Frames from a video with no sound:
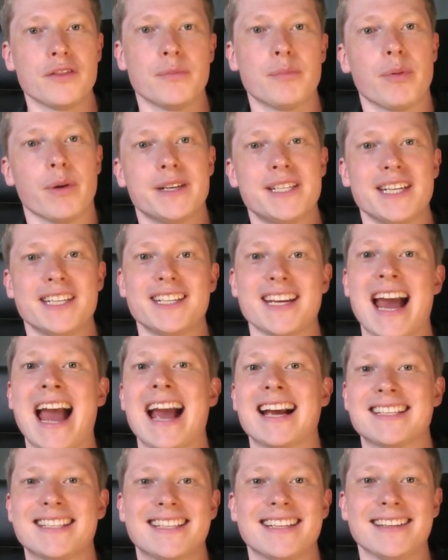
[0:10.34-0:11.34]
The British
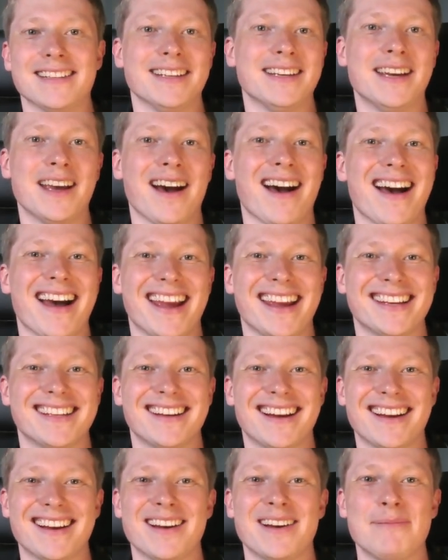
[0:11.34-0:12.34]
Accent Guy.
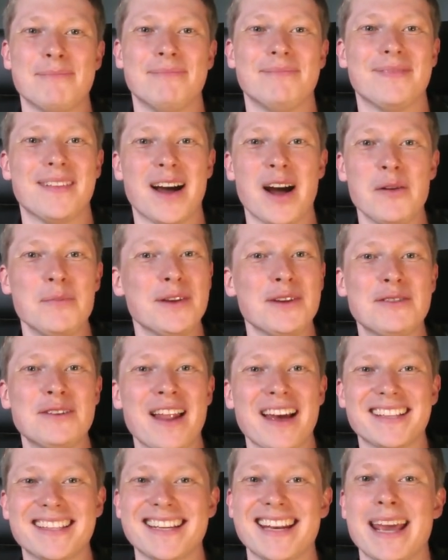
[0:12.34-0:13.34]
I hope you
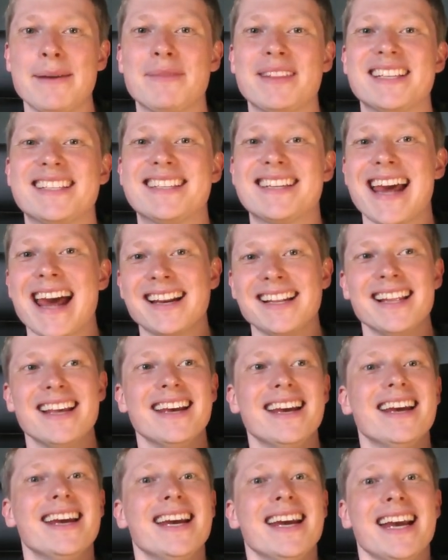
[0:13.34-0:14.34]
like the name of this channel.
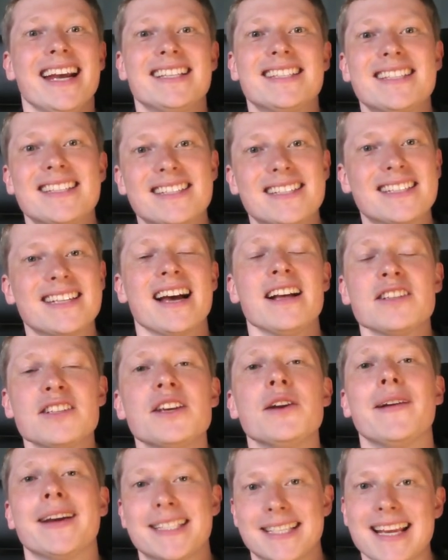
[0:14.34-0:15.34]
It
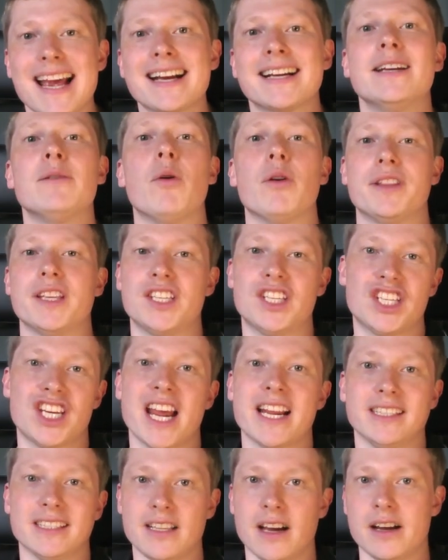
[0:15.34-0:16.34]
tells you exactly what this
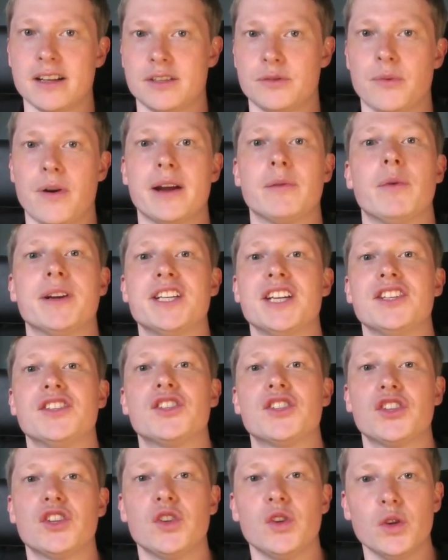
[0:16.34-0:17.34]
channel does, right? Which
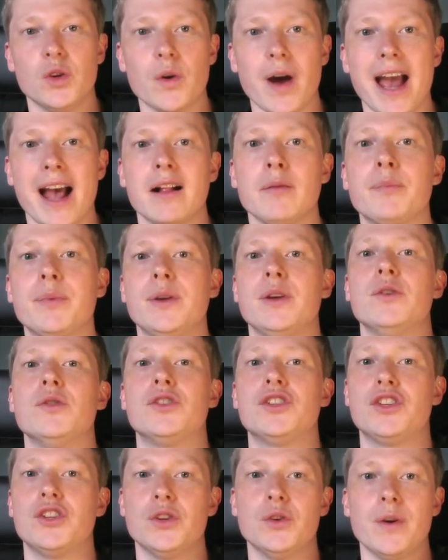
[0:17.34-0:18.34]
is to help
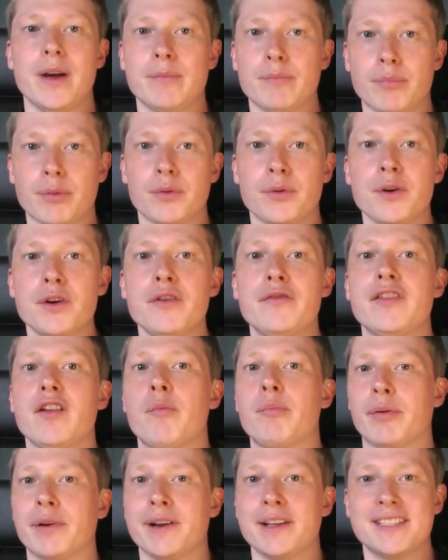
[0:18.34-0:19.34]
you to improve
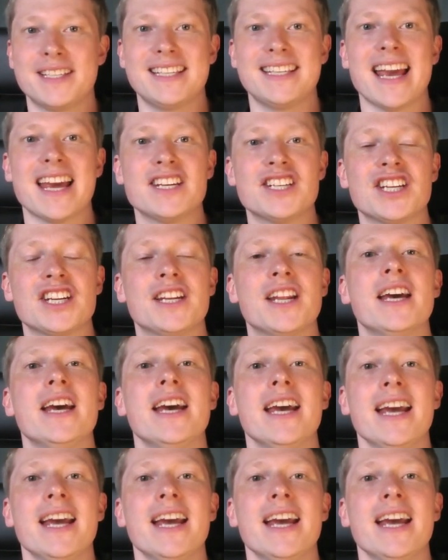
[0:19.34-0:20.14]
your pronunciation